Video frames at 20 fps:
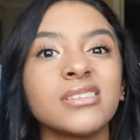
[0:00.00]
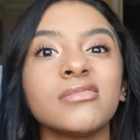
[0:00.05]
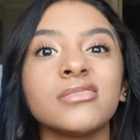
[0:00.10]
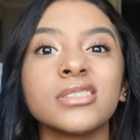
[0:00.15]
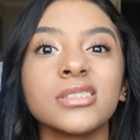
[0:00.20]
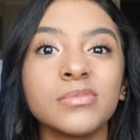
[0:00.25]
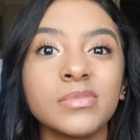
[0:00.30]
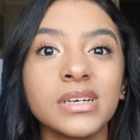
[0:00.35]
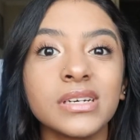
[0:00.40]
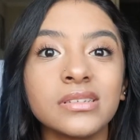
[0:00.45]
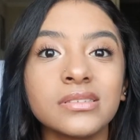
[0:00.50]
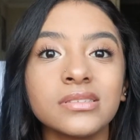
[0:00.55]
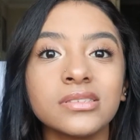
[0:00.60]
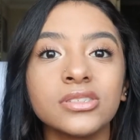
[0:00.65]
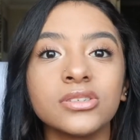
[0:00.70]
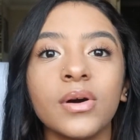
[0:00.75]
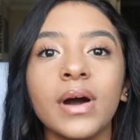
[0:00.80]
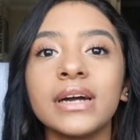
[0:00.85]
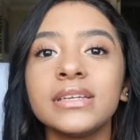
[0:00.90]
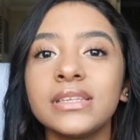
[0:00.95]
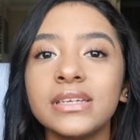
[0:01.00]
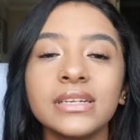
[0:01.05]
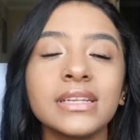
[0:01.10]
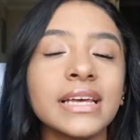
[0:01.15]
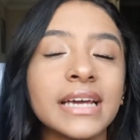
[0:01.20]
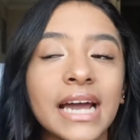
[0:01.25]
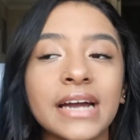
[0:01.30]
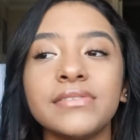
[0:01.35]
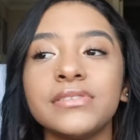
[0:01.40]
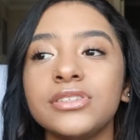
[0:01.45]
a mess. So I didn't
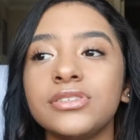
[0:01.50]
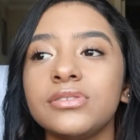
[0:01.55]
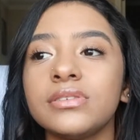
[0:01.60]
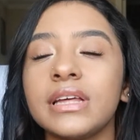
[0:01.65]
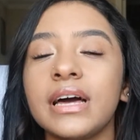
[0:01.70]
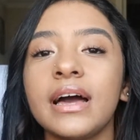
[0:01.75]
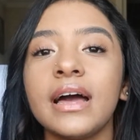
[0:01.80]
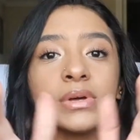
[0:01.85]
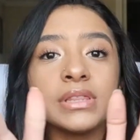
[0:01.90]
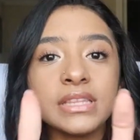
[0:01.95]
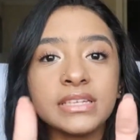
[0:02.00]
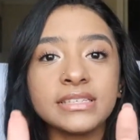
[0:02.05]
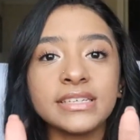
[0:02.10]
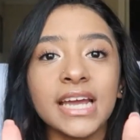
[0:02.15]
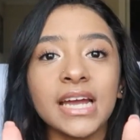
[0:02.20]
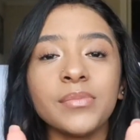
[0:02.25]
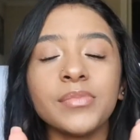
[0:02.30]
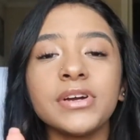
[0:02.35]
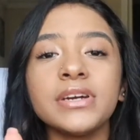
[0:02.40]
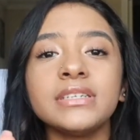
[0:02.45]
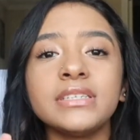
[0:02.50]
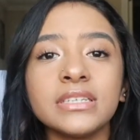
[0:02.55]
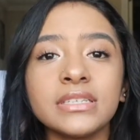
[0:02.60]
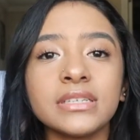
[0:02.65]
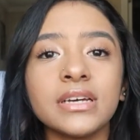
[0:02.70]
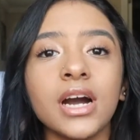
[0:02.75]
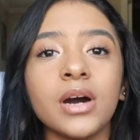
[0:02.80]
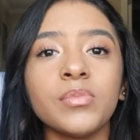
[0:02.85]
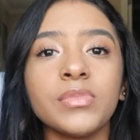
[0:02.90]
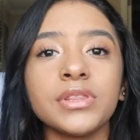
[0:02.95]
like having to do that. With this camera, it does
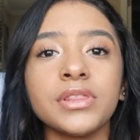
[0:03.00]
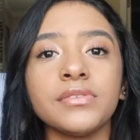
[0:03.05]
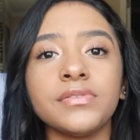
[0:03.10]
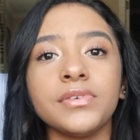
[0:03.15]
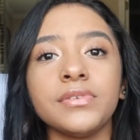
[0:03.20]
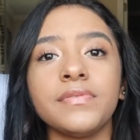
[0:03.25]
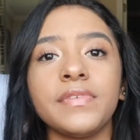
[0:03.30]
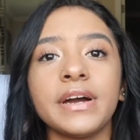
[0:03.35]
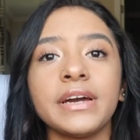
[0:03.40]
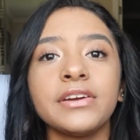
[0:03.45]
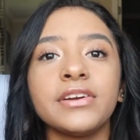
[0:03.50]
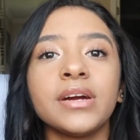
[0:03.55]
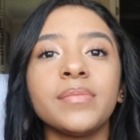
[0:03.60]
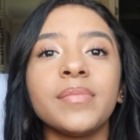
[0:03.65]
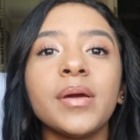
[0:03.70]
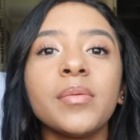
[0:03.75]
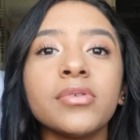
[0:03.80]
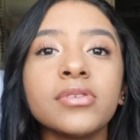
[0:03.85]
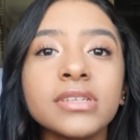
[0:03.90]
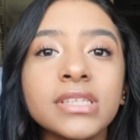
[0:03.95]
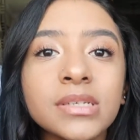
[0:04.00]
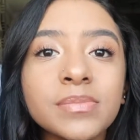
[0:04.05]
come with the viewfinder. I'm able to see